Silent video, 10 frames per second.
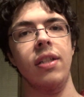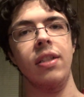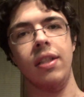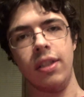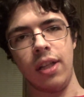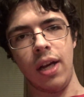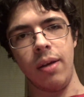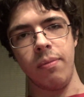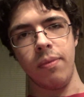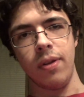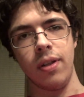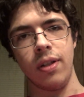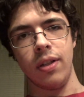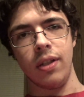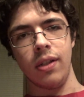this time,
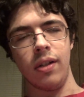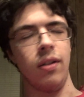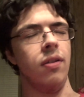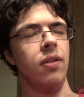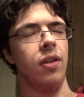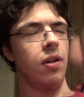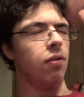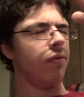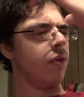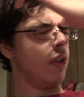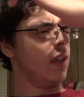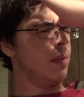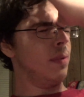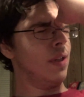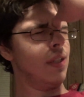or no, 4 days
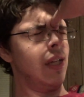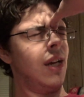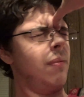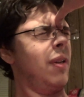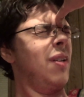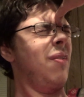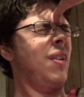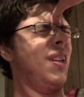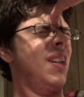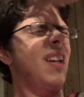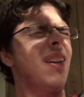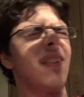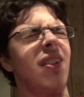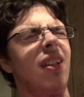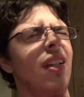because he had me go in a day
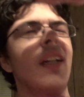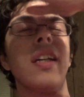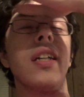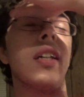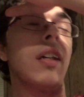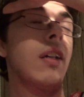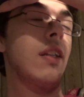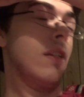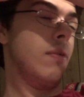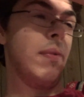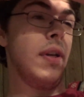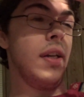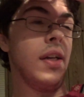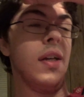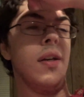early this week,